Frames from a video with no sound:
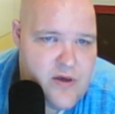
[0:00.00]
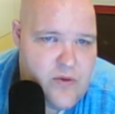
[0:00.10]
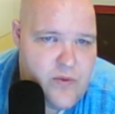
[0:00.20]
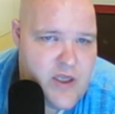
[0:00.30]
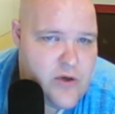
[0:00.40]

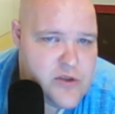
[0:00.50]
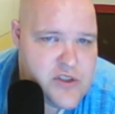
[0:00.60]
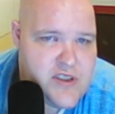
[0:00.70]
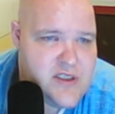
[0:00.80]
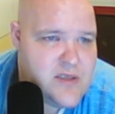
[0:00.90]
when he or
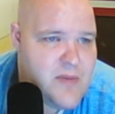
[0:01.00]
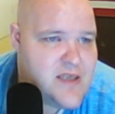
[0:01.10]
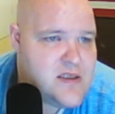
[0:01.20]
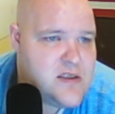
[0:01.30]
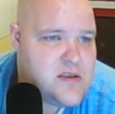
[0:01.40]
she is in
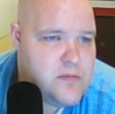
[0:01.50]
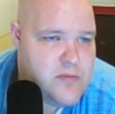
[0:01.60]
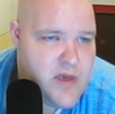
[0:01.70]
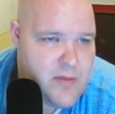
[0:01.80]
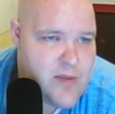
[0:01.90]

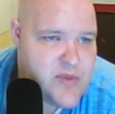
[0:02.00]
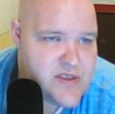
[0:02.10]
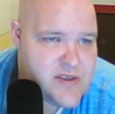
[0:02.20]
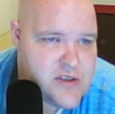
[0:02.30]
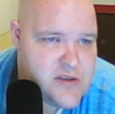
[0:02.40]
my
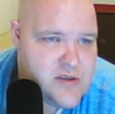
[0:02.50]
position?